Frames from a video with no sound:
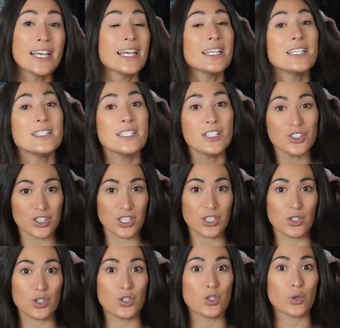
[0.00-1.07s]
in
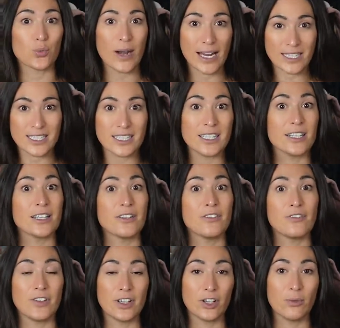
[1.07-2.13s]
addition to directing the
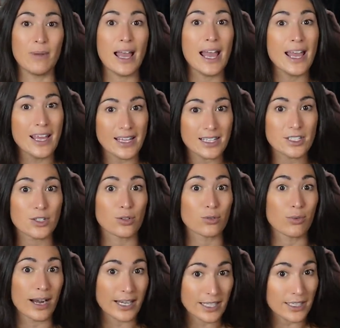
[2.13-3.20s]
film and
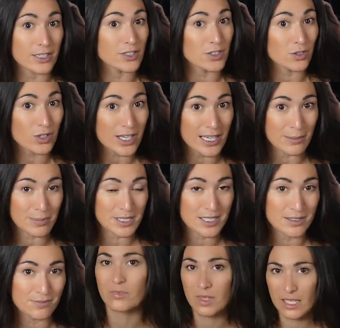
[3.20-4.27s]
writing the
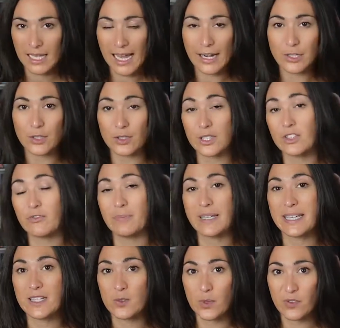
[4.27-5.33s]
script. How Do You Live
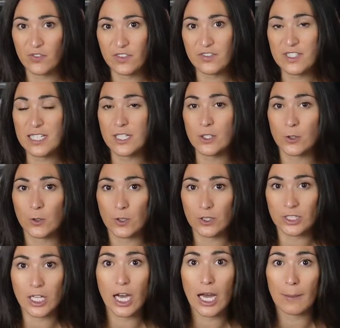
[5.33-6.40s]
begins with
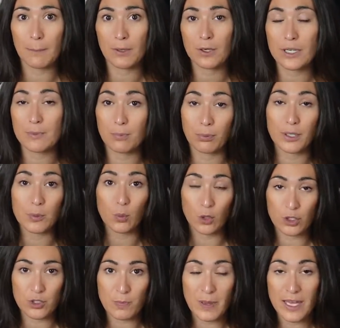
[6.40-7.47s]
15-year-old Copper in
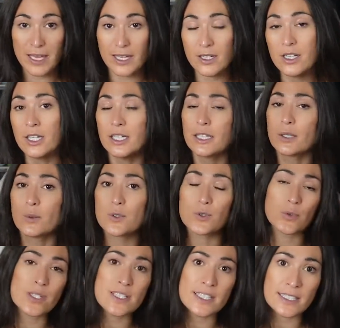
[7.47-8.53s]
pre-war Japan who
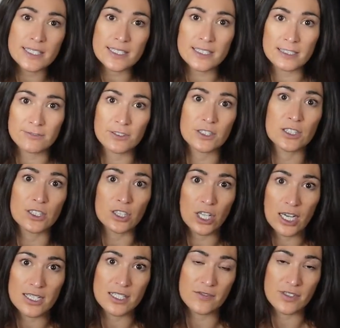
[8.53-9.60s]
has recently suffered the
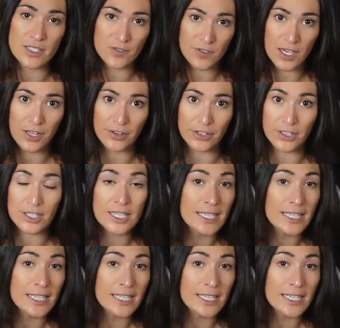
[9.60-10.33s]
loss of his father,